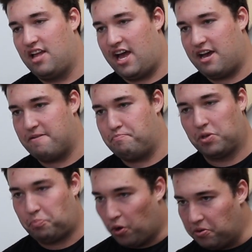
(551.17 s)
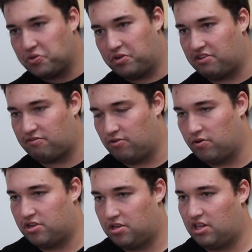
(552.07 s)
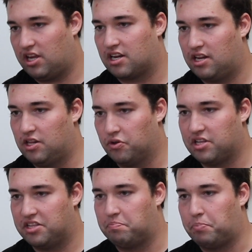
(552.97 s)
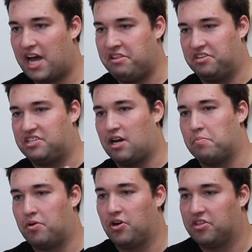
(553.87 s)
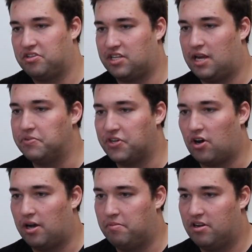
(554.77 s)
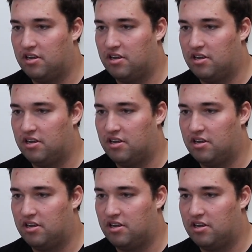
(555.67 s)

But the ball was already through it. Like, it looked like the bat and the stump broke at the same time.